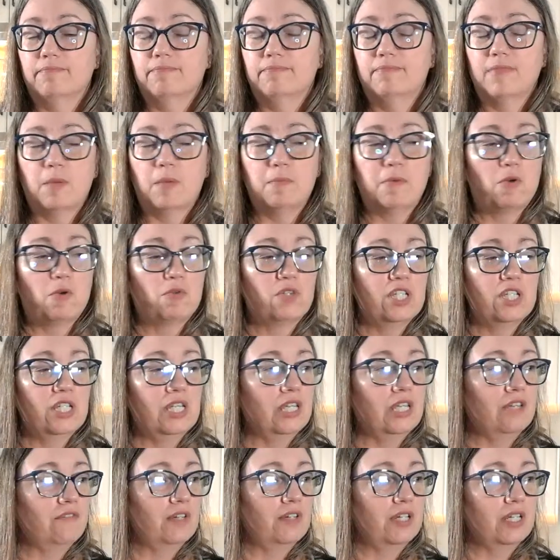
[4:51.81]
a
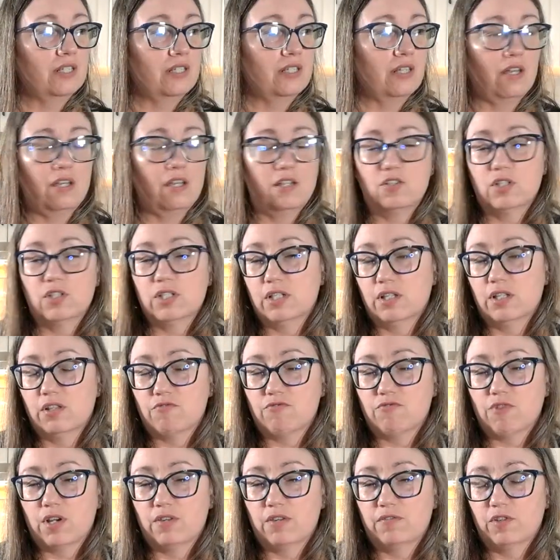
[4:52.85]
motif, a design just in the
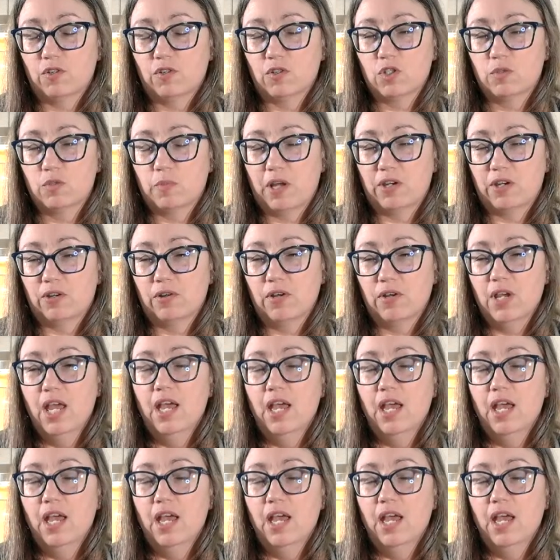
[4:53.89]
front of your sweater.